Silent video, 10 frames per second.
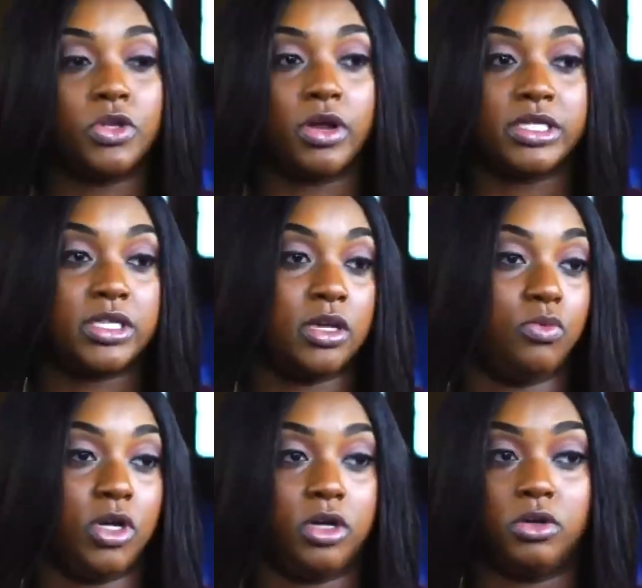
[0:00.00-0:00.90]
you know, I said,
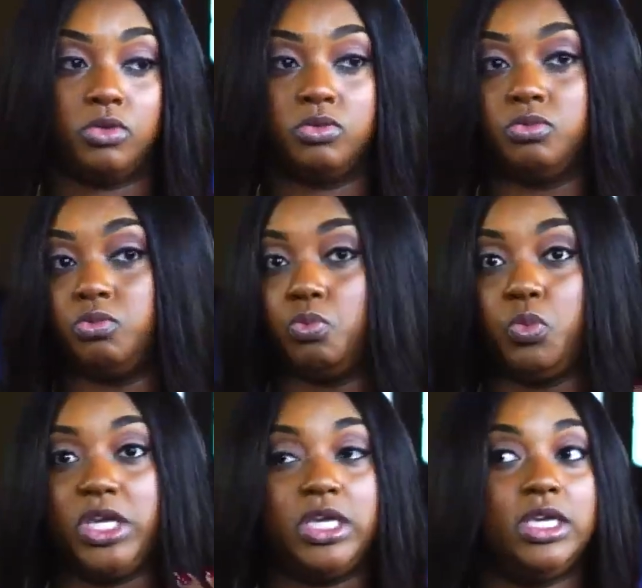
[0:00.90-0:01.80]
well,
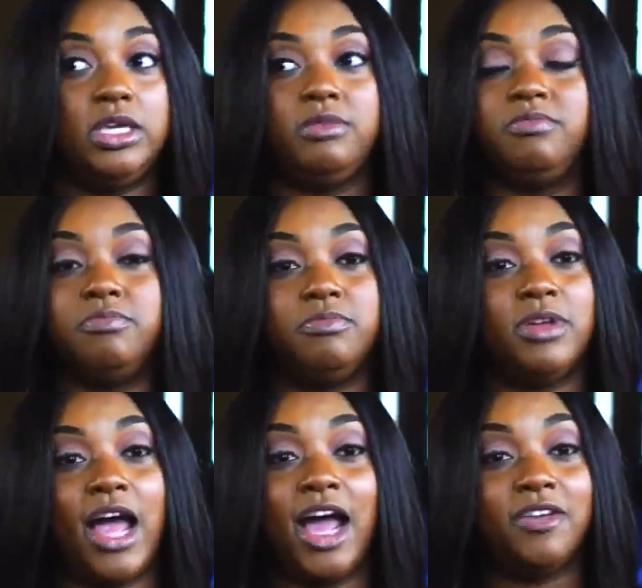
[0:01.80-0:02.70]
we
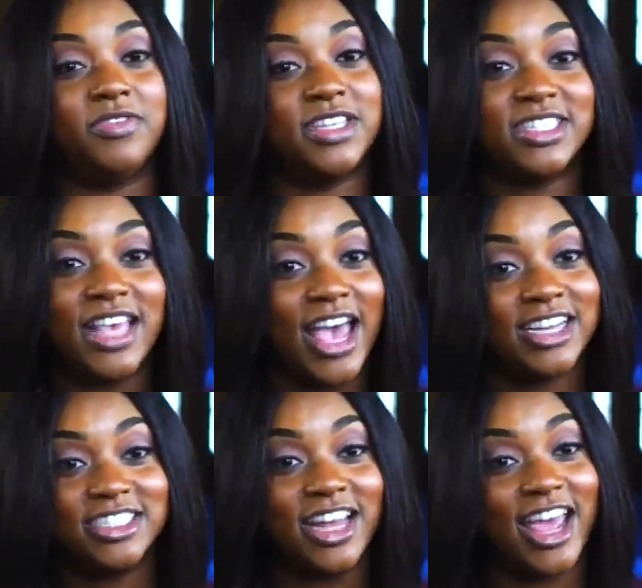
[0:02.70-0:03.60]
have this
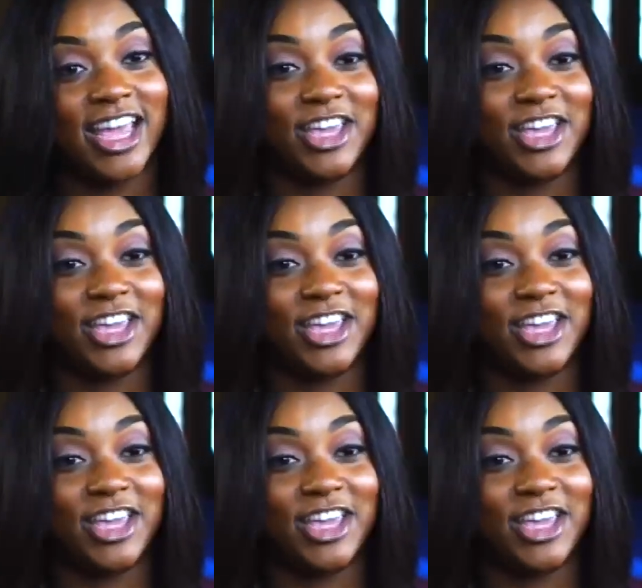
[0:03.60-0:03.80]
hashtag